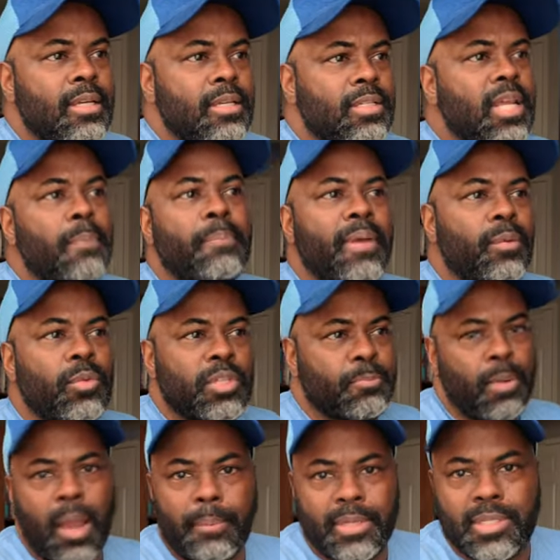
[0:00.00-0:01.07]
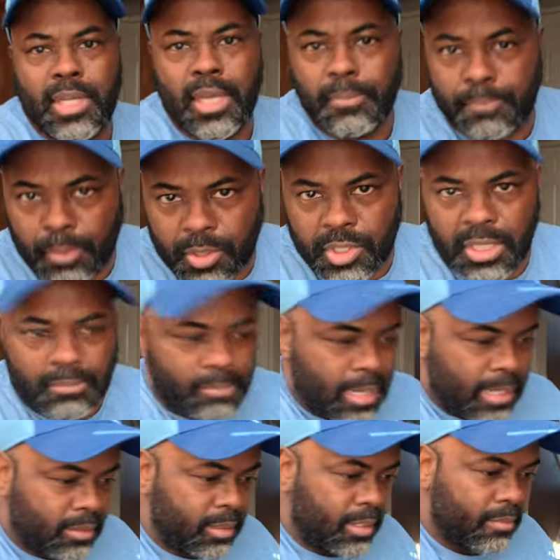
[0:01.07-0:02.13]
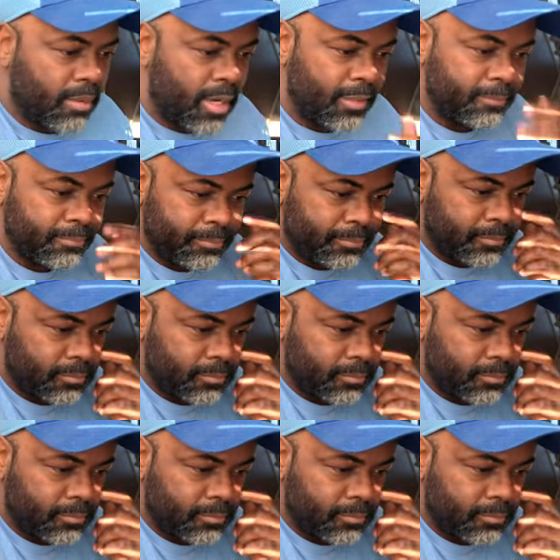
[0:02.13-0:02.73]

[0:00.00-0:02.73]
tipping was probably 10% back then, right?